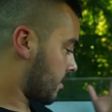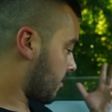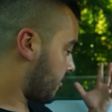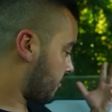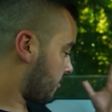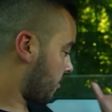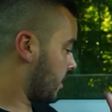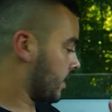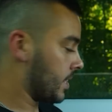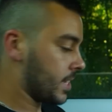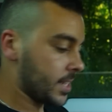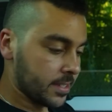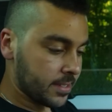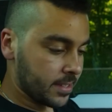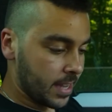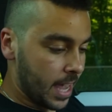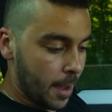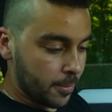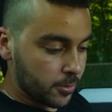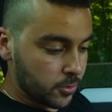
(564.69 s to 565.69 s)
the front
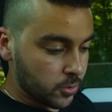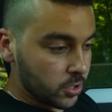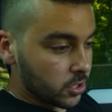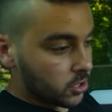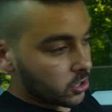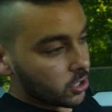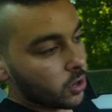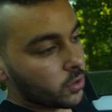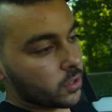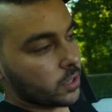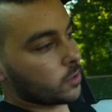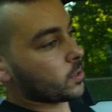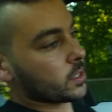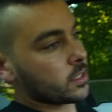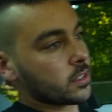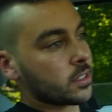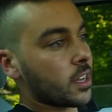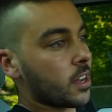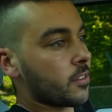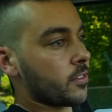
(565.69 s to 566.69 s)
is absolutely loaded with
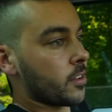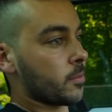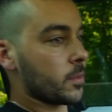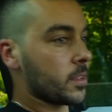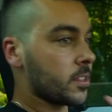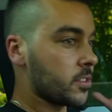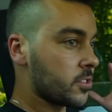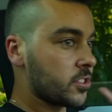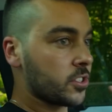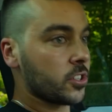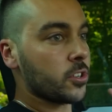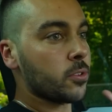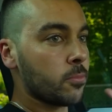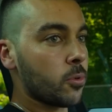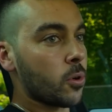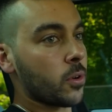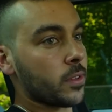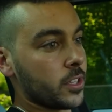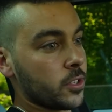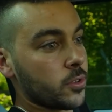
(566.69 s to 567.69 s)
stuff. I mean, there's still
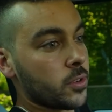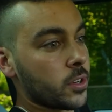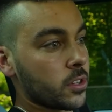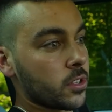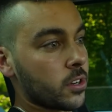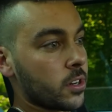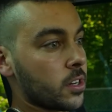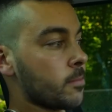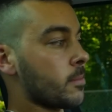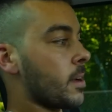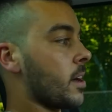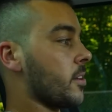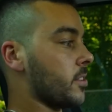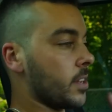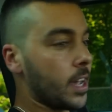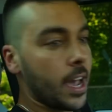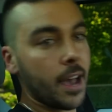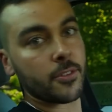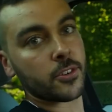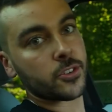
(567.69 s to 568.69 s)
more that you could learn about.
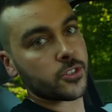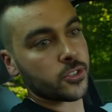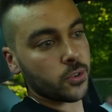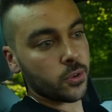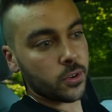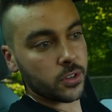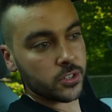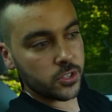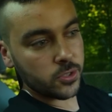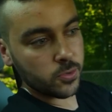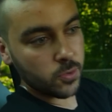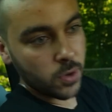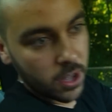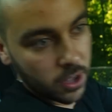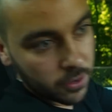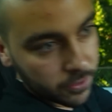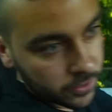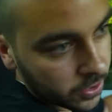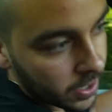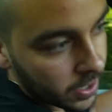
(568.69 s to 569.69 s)
You have your storage as well if